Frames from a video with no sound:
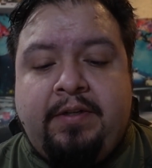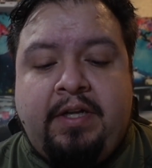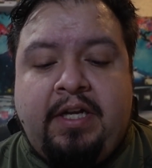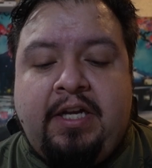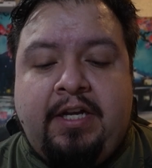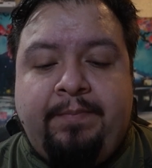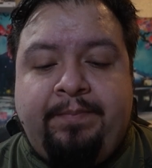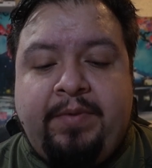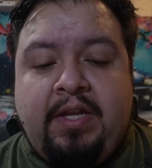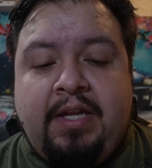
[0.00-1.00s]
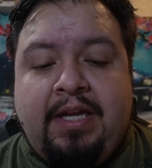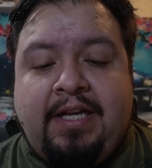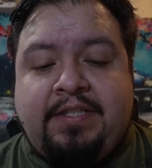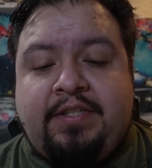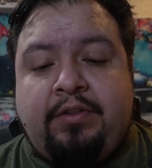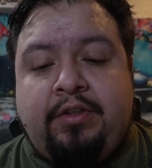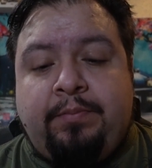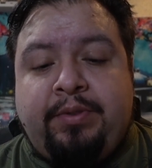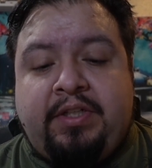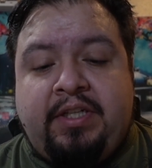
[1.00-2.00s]
Has its own little
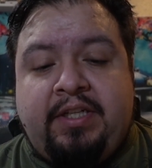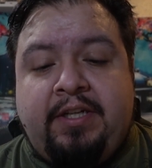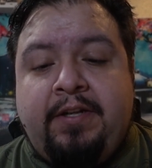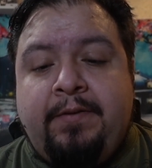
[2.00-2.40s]
booklet.